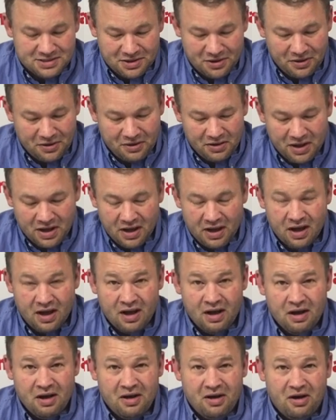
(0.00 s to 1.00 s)
So
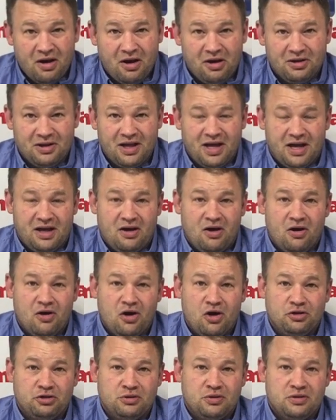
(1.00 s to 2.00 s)

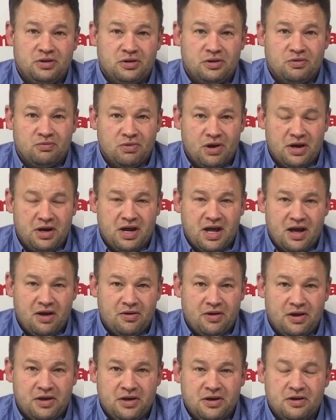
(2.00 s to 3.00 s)
I'll go through a little
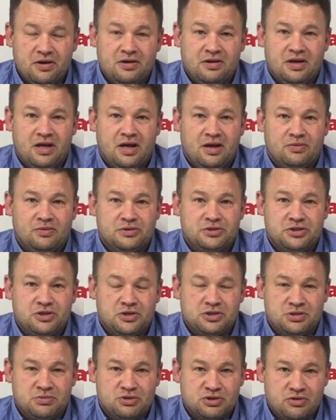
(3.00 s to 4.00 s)
rundown on here, and we'll
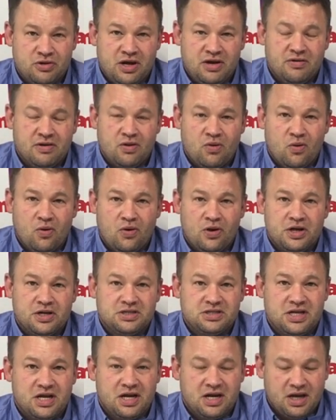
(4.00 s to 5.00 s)
show some screen
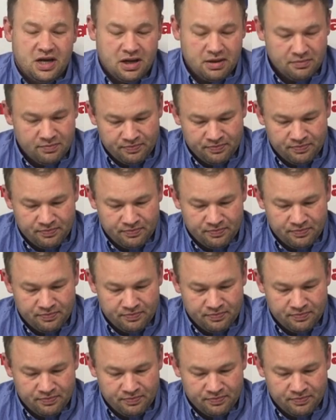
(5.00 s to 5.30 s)
recordings and